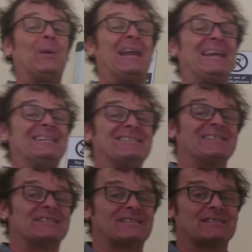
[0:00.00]

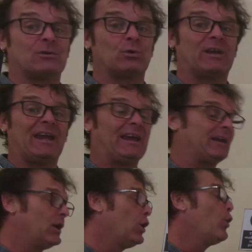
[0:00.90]
places,
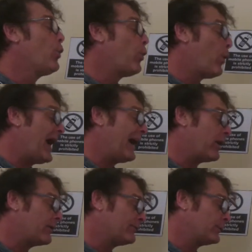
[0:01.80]
okay,
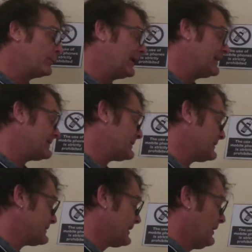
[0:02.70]
where for
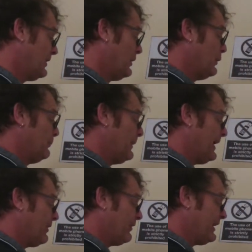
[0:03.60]
places.
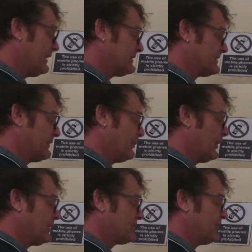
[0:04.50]
Mary is the
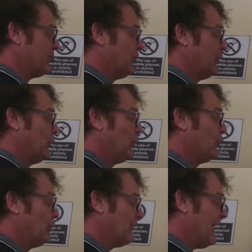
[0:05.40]
person
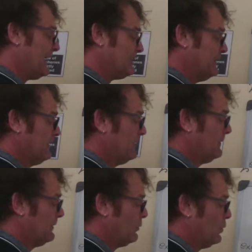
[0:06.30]
who that,
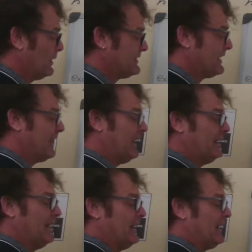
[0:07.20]
once
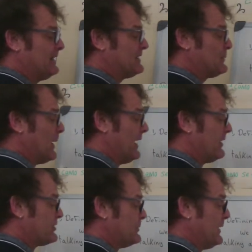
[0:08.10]
again,
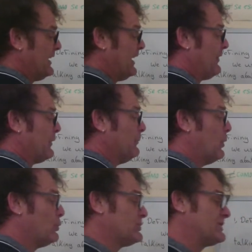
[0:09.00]
inspires me the
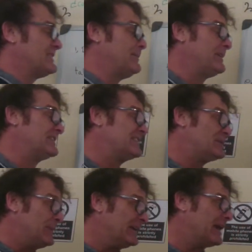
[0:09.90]
most. It means
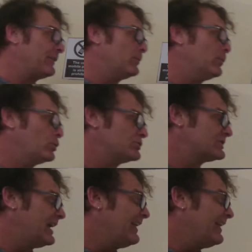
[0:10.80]
inspira the most.